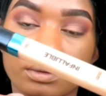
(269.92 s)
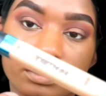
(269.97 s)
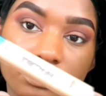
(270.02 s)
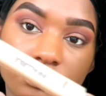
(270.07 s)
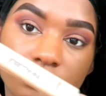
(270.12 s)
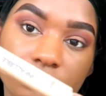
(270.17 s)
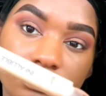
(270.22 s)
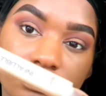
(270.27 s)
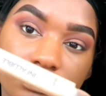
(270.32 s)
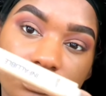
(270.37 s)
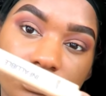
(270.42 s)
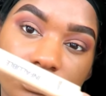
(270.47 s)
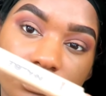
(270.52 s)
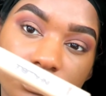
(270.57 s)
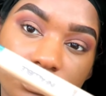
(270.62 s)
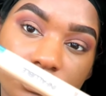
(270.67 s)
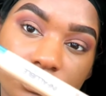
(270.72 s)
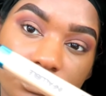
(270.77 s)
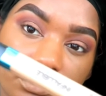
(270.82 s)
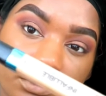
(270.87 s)
we're going in with
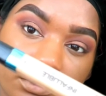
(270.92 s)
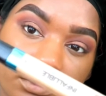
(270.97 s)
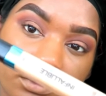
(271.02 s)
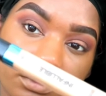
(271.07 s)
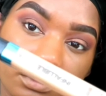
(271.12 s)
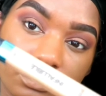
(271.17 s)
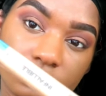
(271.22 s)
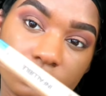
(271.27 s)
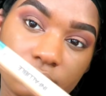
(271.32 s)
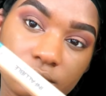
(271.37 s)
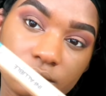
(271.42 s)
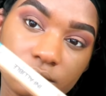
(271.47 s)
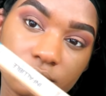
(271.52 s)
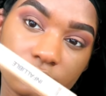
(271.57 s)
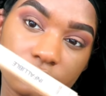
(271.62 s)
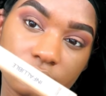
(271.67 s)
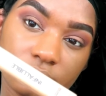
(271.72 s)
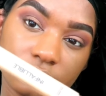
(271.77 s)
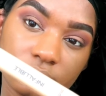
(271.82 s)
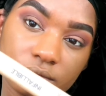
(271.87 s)
the
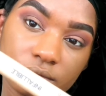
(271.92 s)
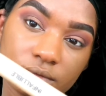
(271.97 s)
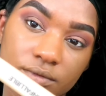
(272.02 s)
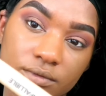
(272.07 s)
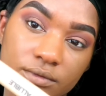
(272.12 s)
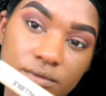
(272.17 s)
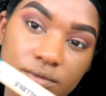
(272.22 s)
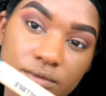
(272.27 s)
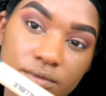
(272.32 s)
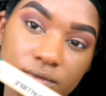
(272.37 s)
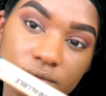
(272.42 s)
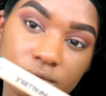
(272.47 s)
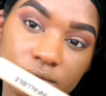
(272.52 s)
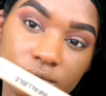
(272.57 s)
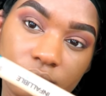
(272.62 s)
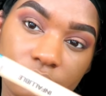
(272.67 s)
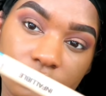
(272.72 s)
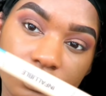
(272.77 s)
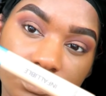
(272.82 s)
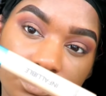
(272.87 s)
Infallible Pro
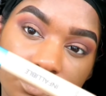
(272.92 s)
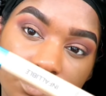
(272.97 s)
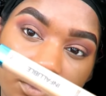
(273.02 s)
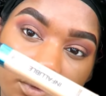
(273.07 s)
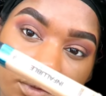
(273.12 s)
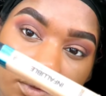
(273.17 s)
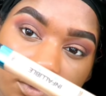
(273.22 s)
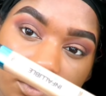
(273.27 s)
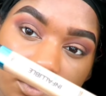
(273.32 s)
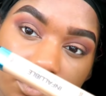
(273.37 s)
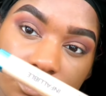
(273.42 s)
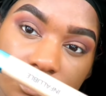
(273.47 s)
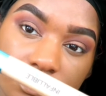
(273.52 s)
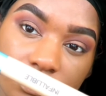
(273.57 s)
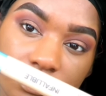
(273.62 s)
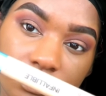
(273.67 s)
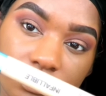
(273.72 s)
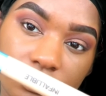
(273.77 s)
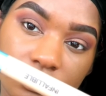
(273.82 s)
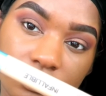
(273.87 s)
Glow
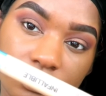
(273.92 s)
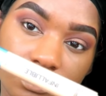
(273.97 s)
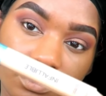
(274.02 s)
Concealer.